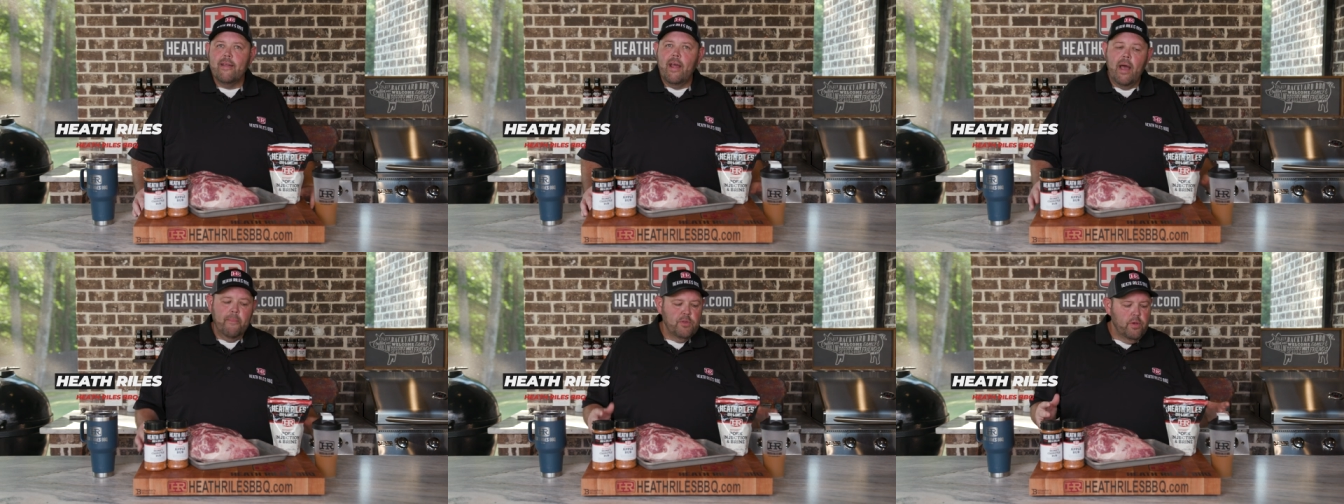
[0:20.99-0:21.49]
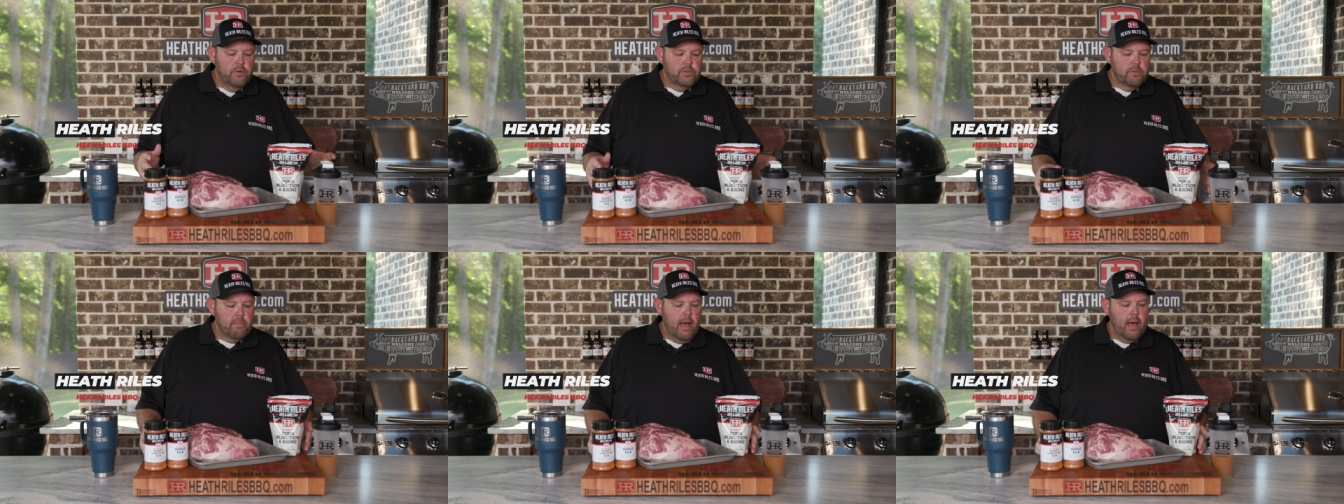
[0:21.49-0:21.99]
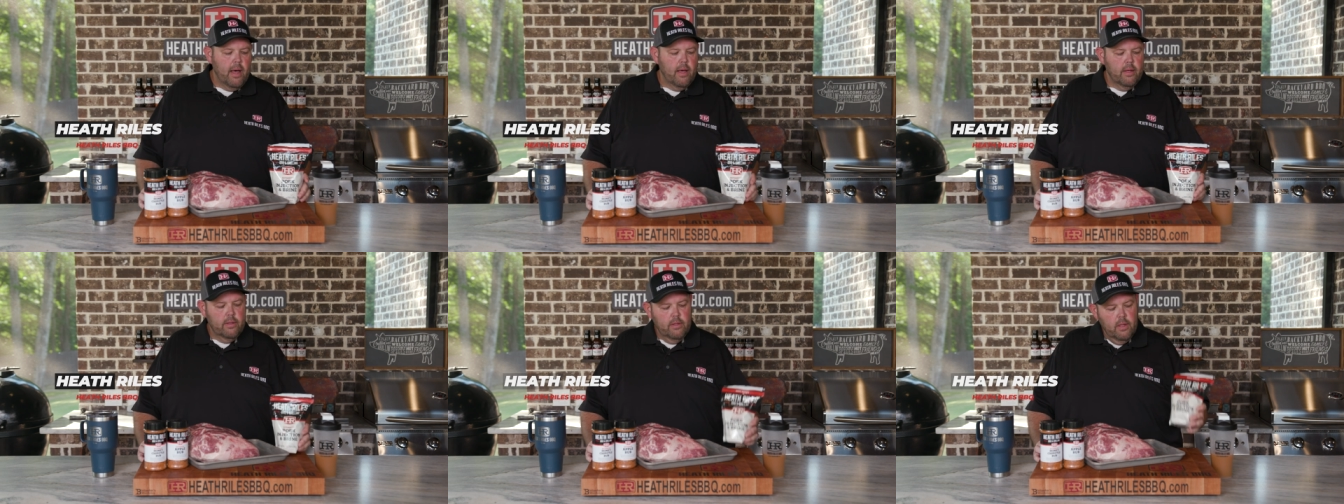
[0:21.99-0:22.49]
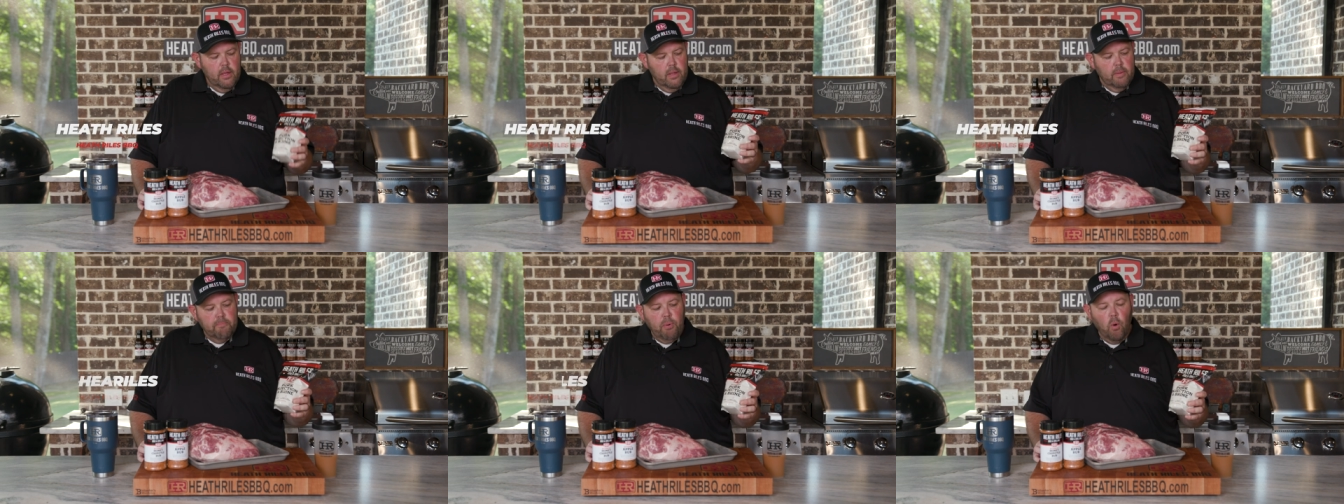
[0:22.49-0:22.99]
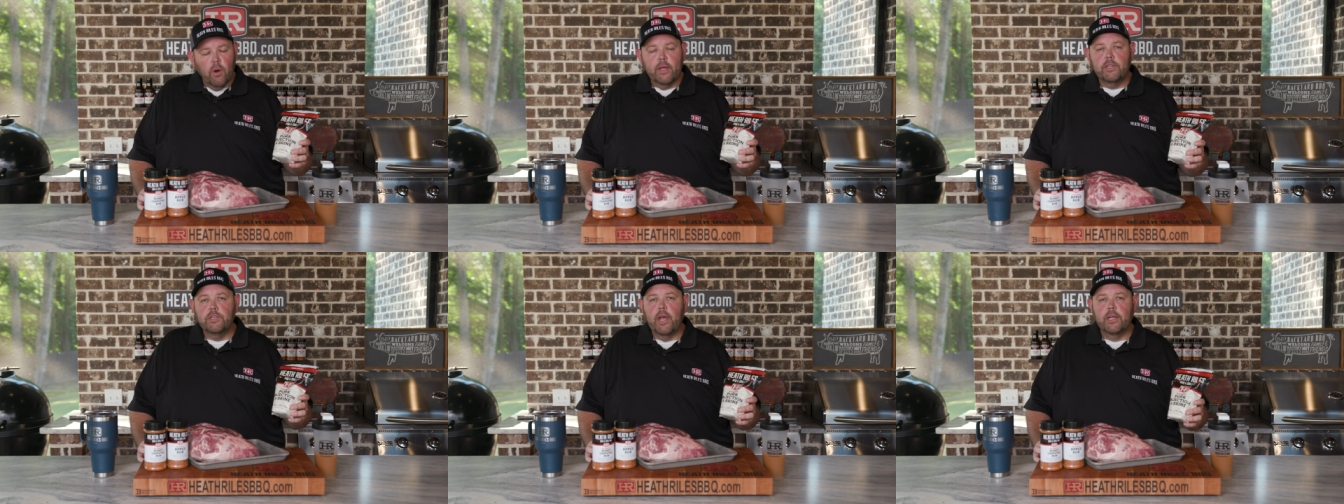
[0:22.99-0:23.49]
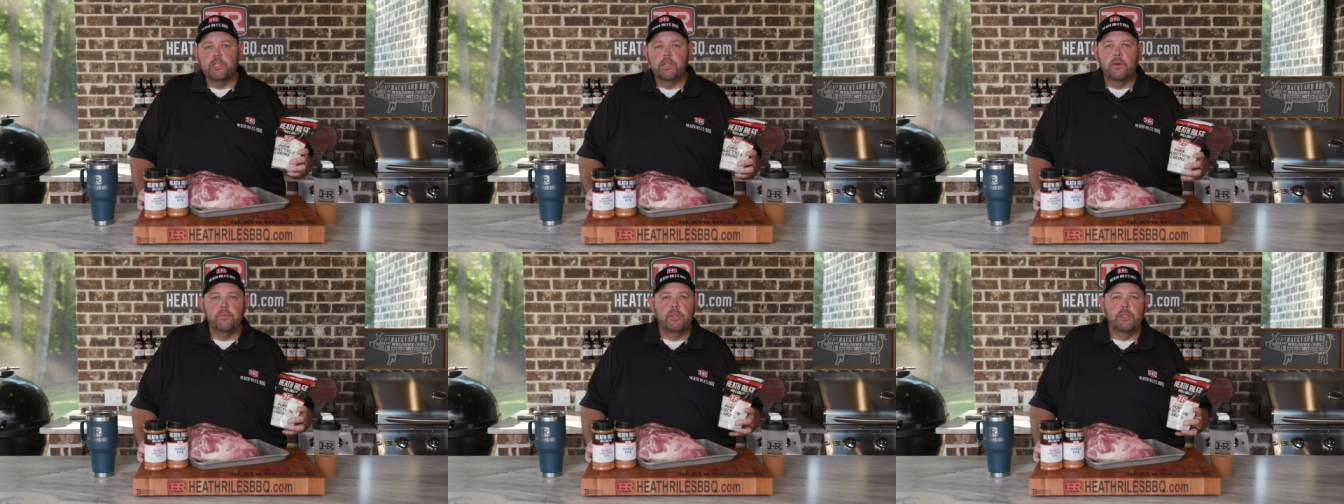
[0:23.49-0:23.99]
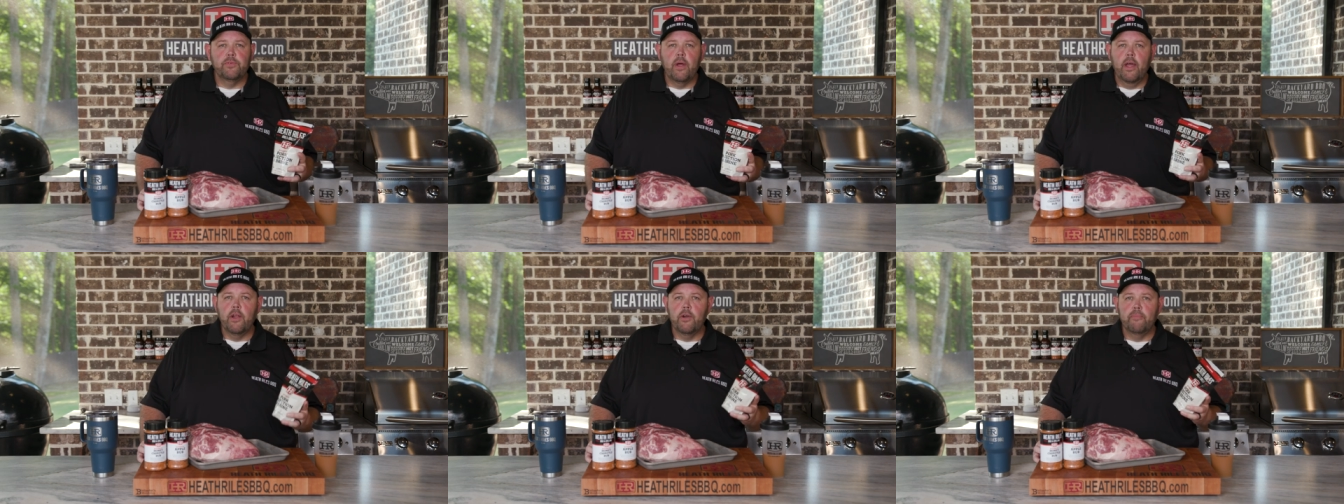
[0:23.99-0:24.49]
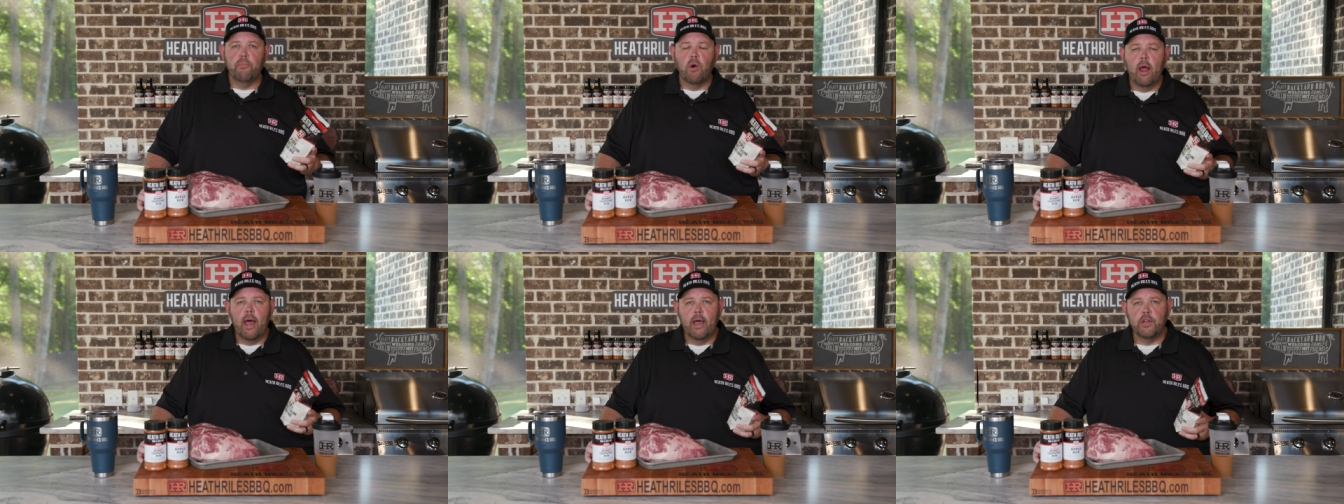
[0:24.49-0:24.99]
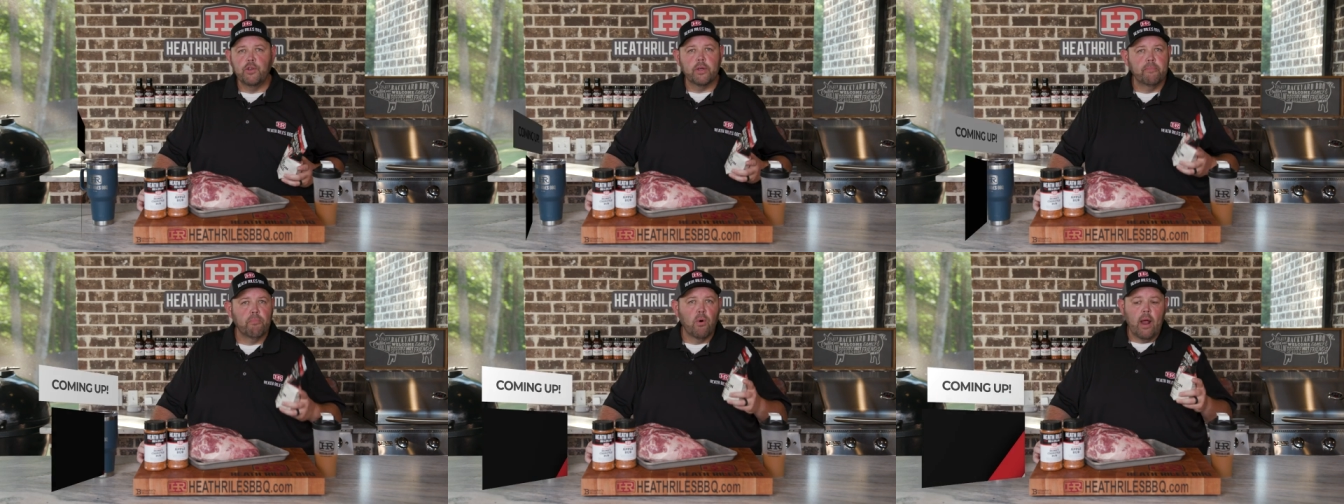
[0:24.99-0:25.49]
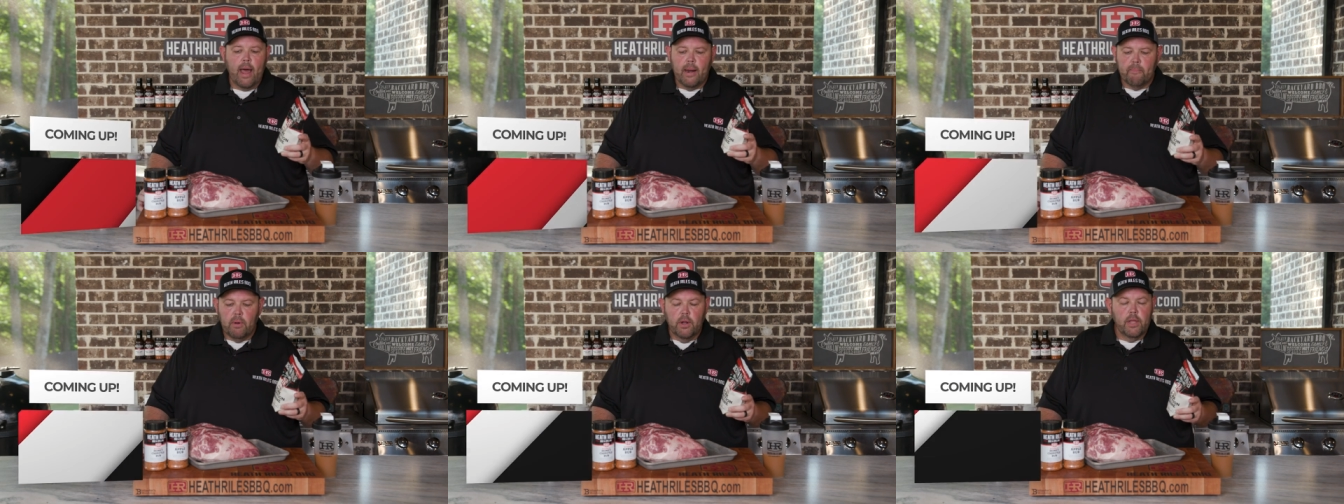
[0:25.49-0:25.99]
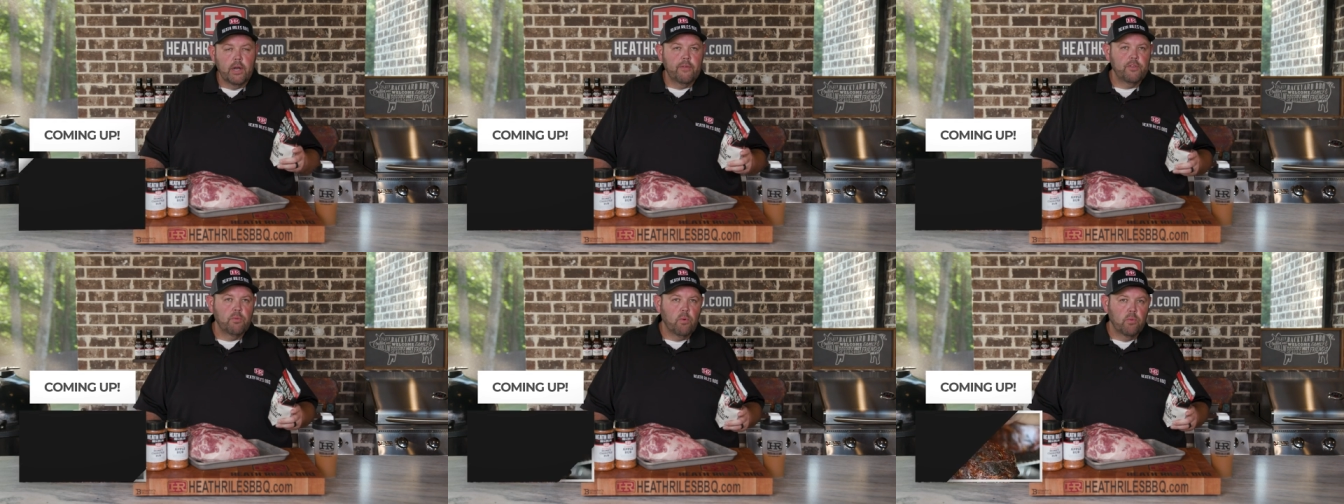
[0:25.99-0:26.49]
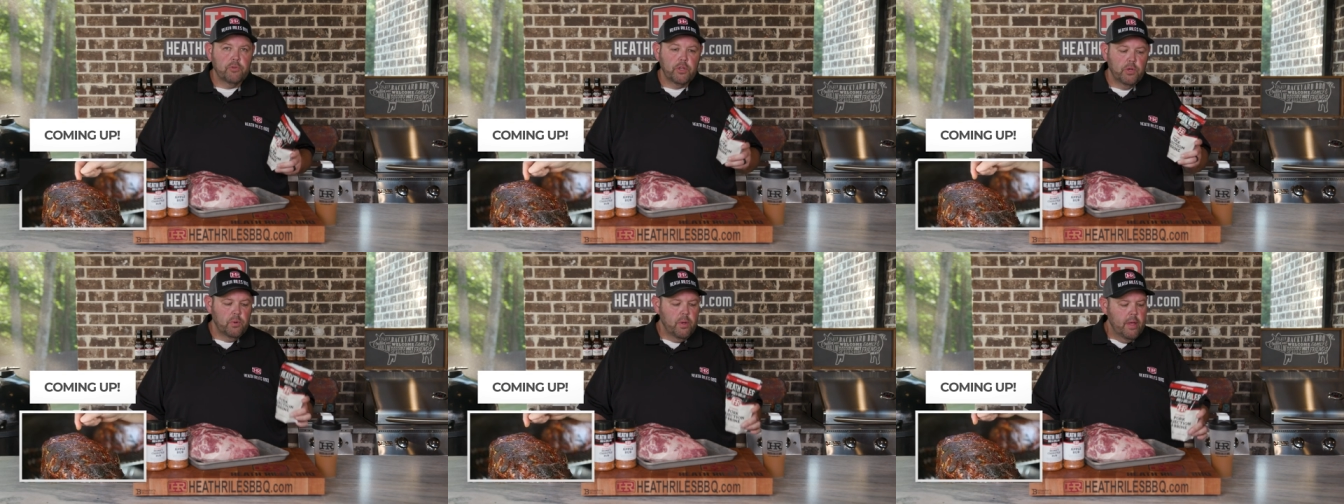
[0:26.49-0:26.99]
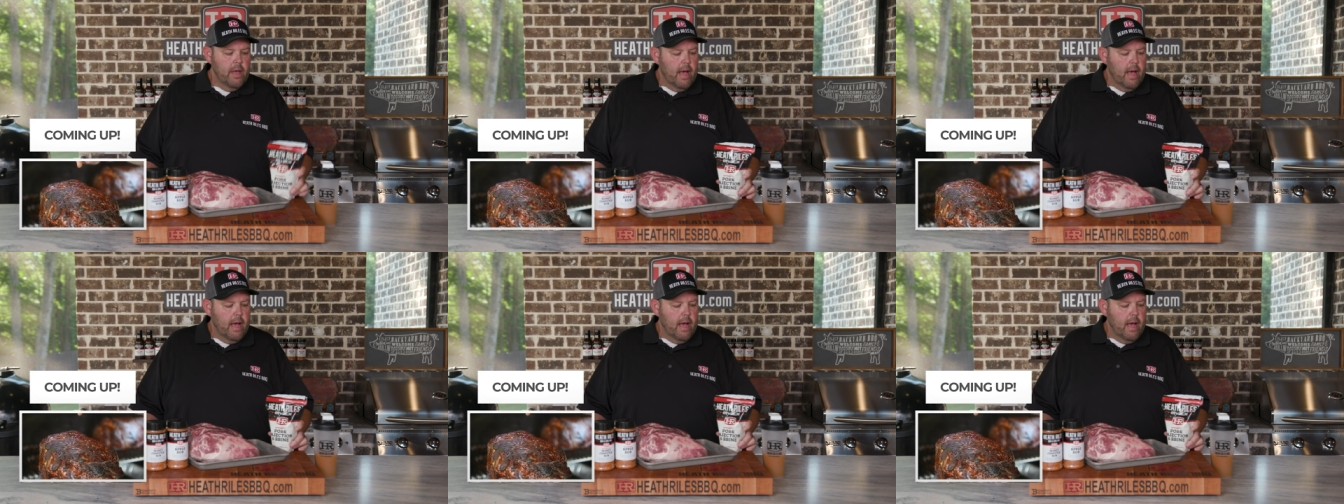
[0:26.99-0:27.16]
Now, I'm using my pork injection on this right here and brine. You can brine a butt in it if you want to.